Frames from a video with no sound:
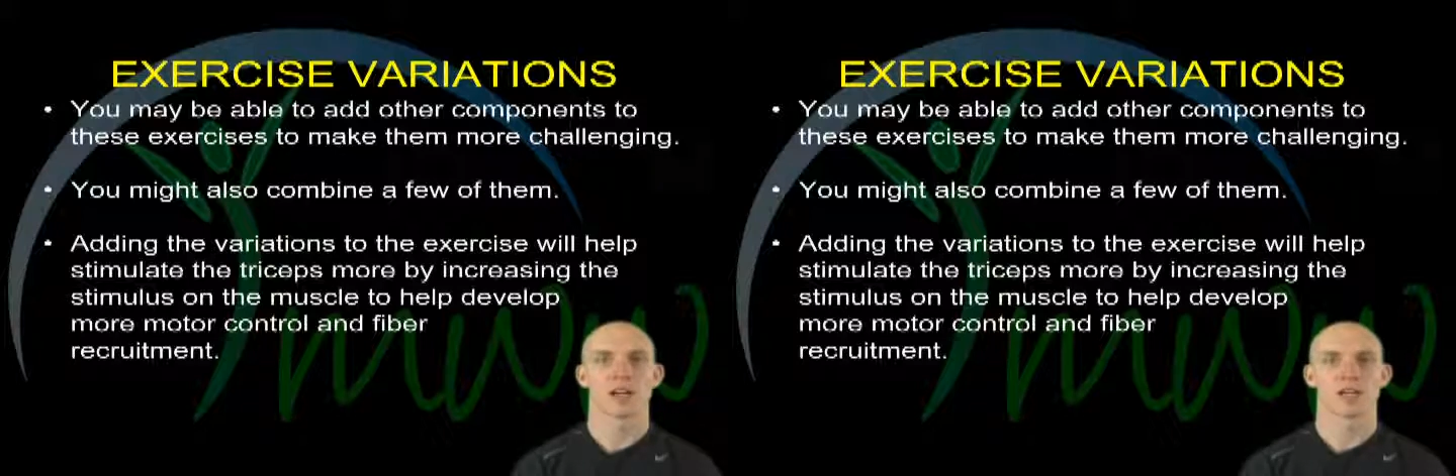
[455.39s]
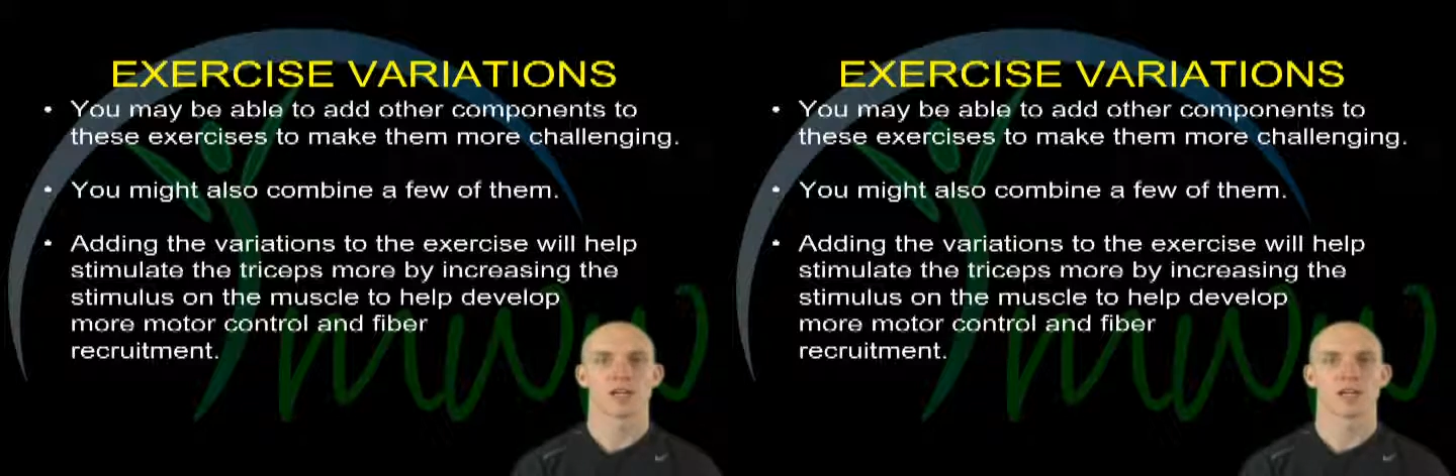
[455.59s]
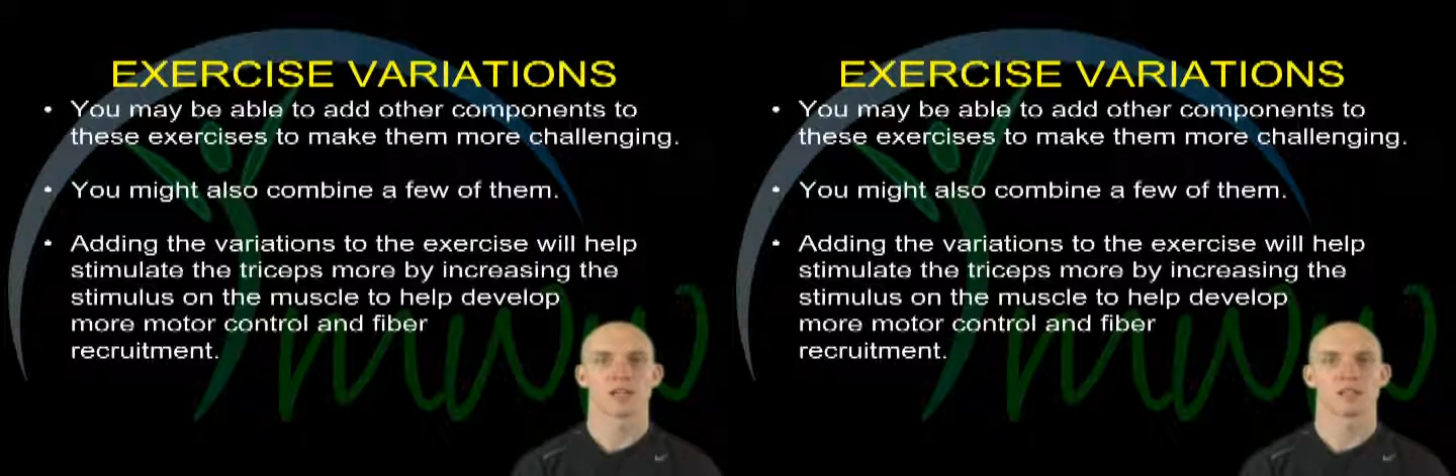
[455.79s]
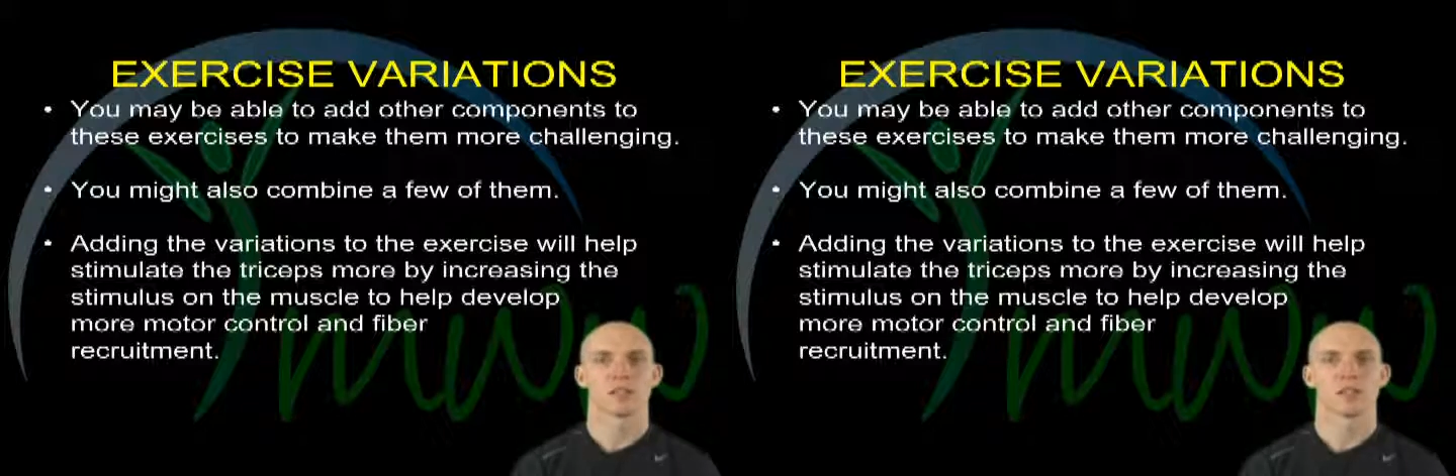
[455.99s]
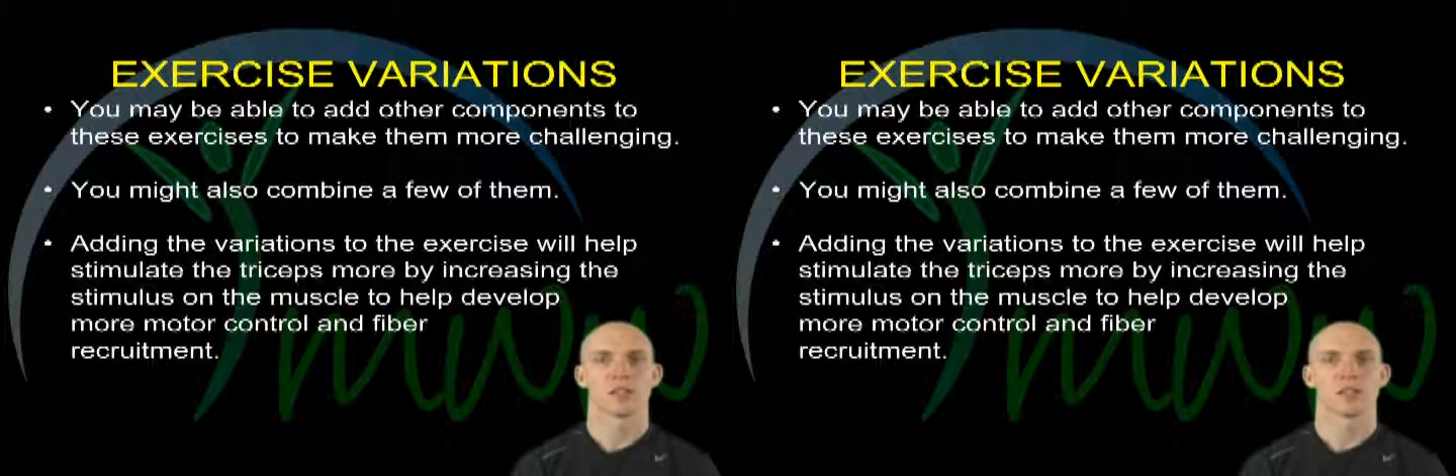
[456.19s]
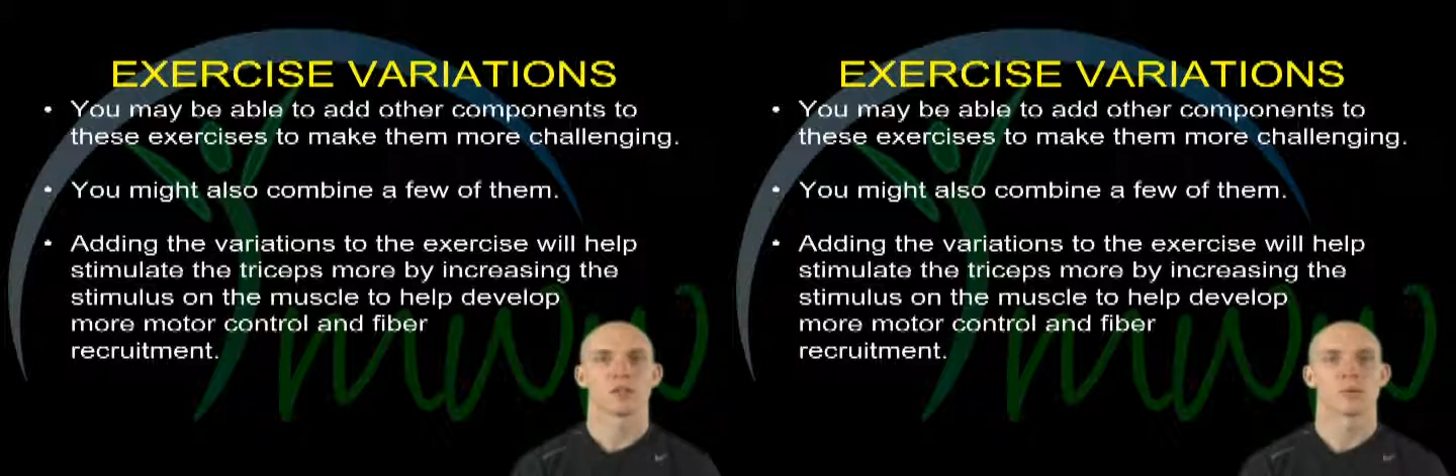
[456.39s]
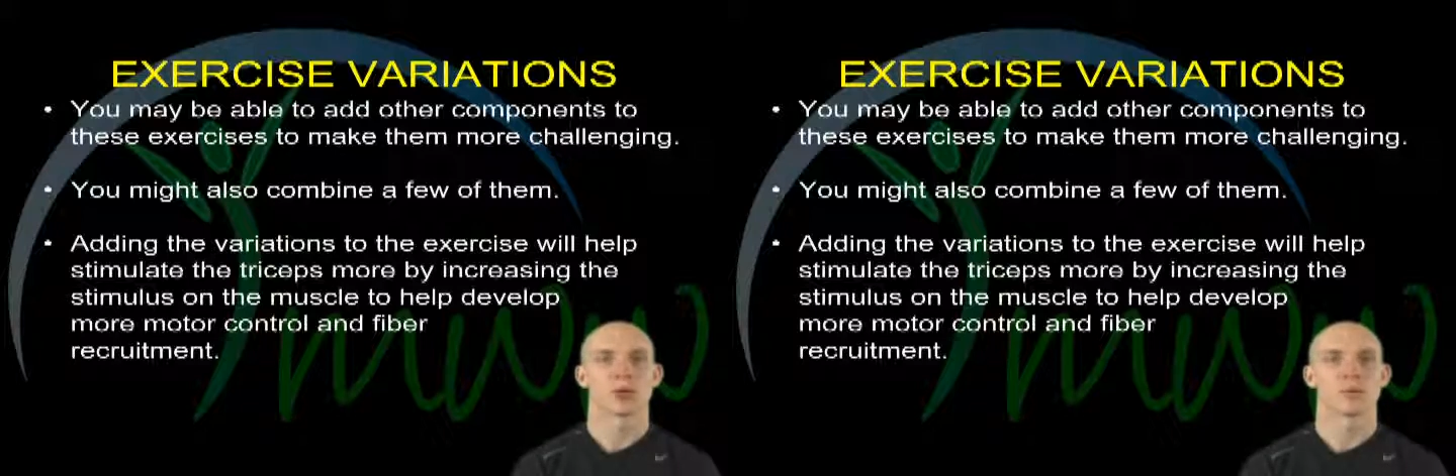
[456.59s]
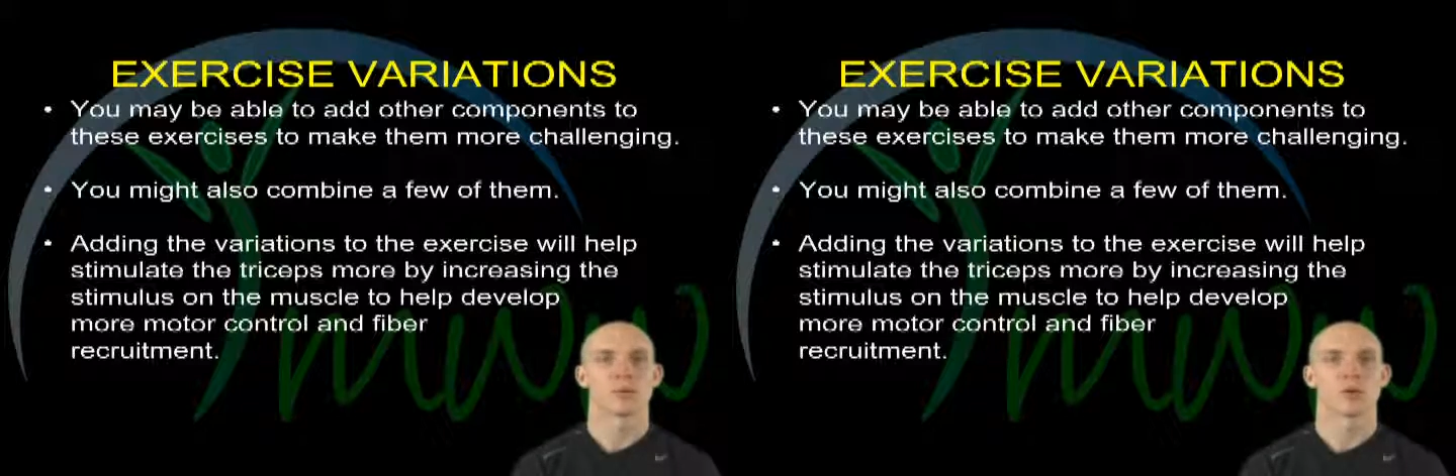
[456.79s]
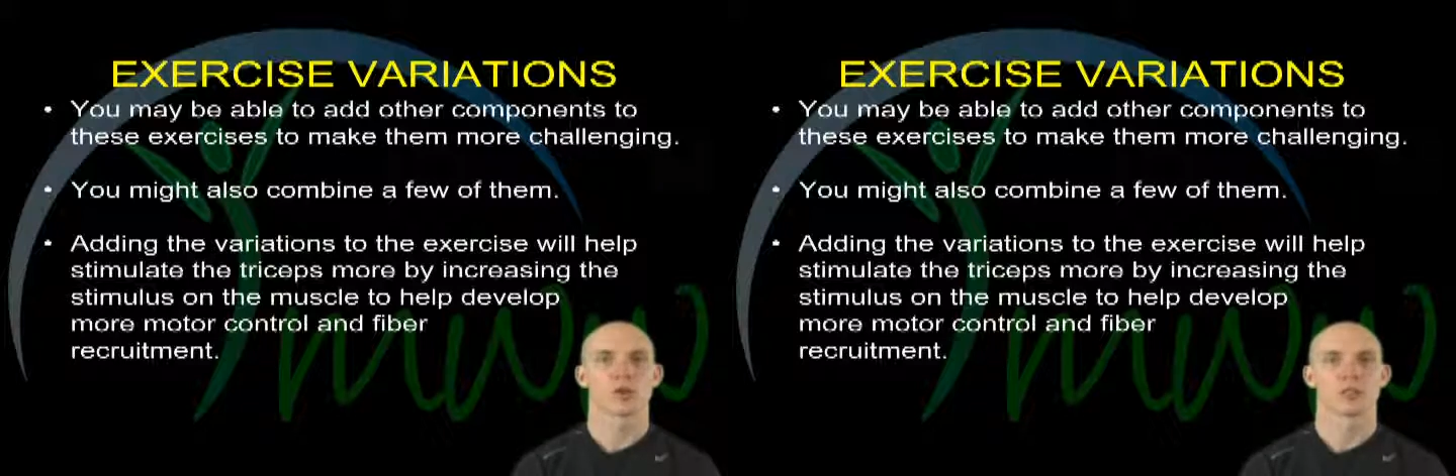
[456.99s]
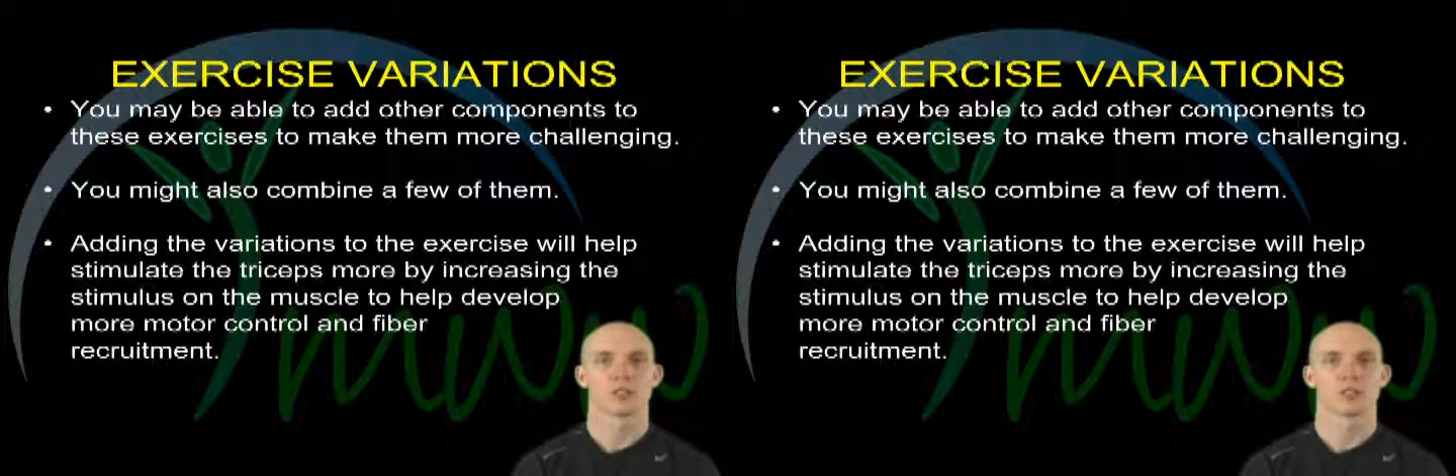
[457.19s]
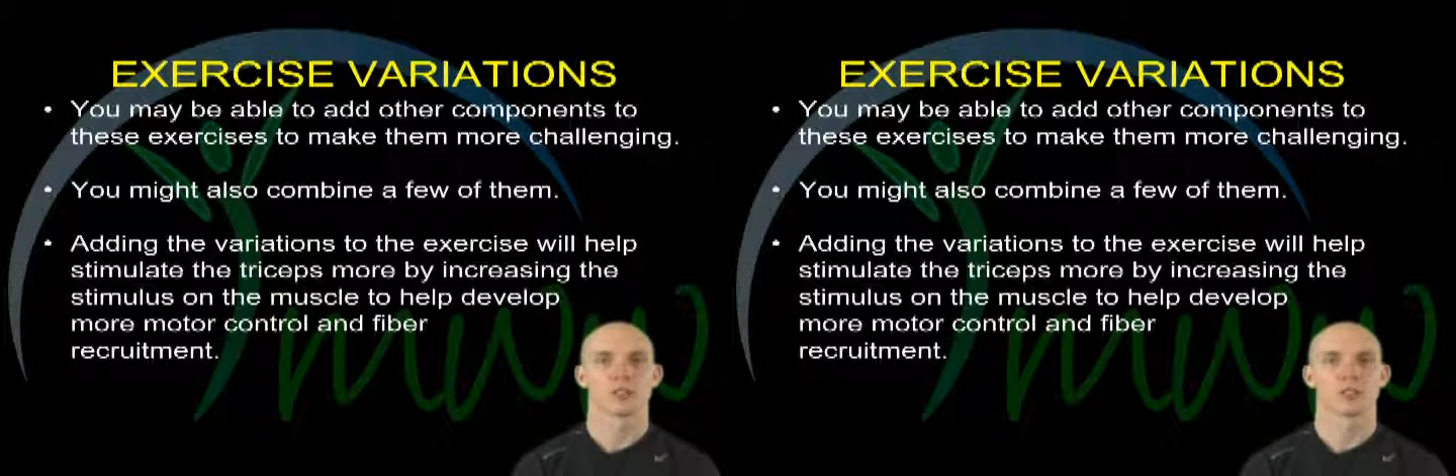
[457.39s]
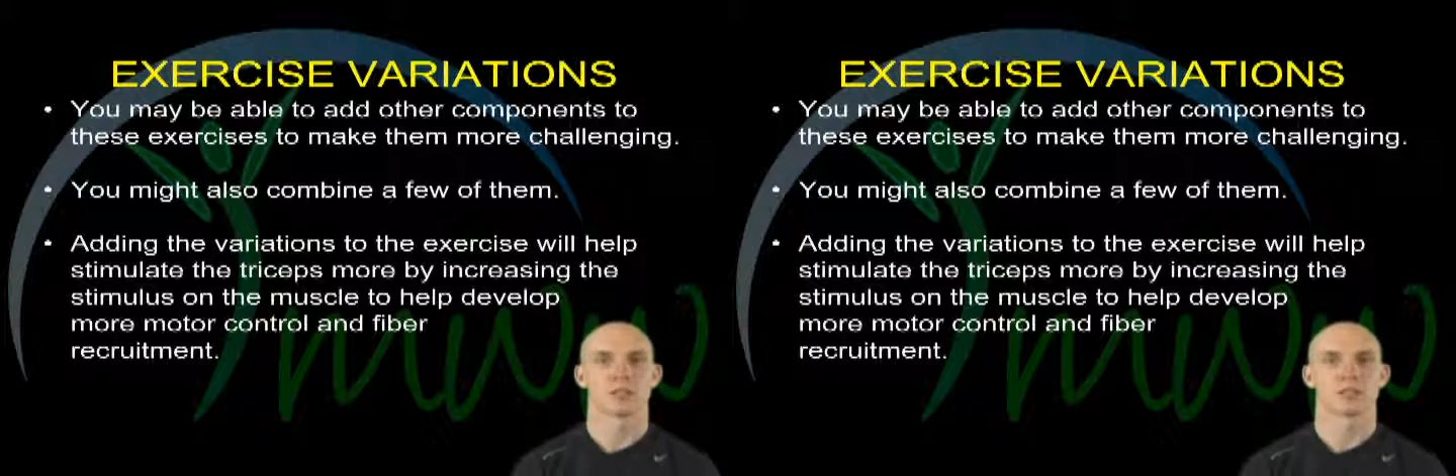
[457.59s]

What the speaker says: exercises to make them more challenging.